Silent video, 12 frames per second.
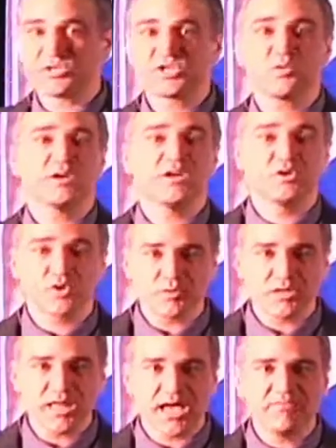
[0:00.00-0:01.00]
It was shown in
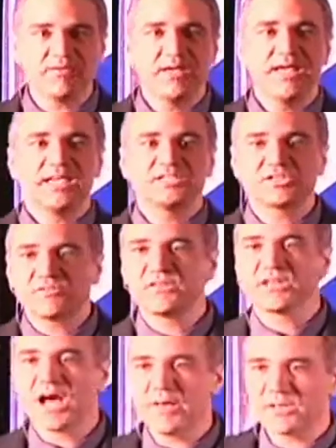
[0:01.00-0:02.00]
animals, it was shown
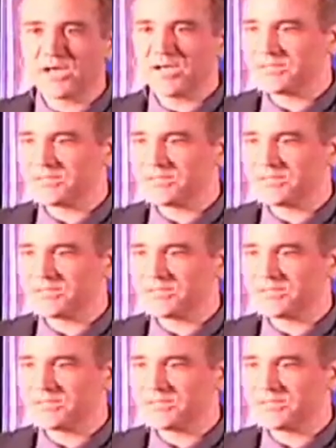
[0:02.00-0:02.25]
in humans,